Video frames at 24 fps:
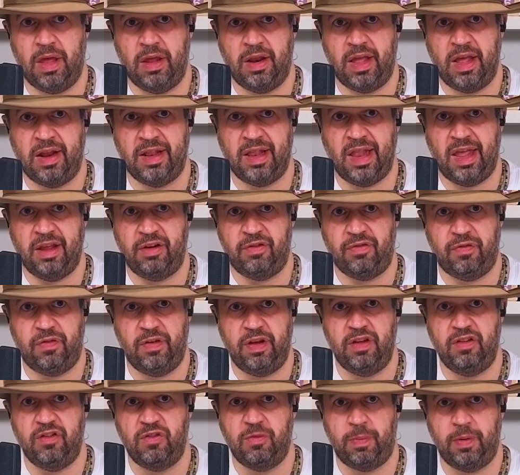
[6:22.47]
Adelaide
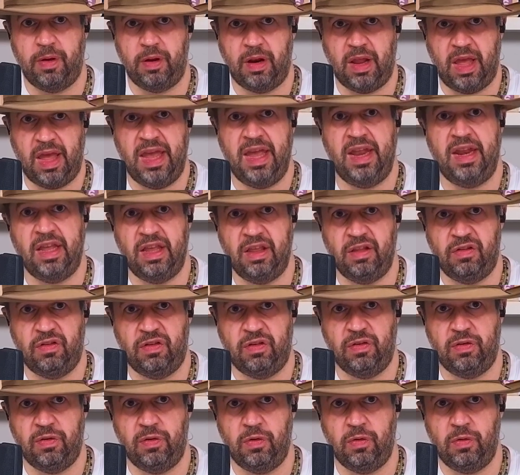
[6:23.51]
Fringe, but heading
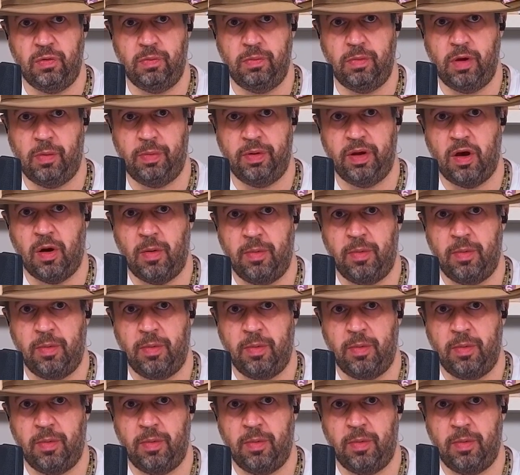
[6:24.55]
to Melbourne Comedy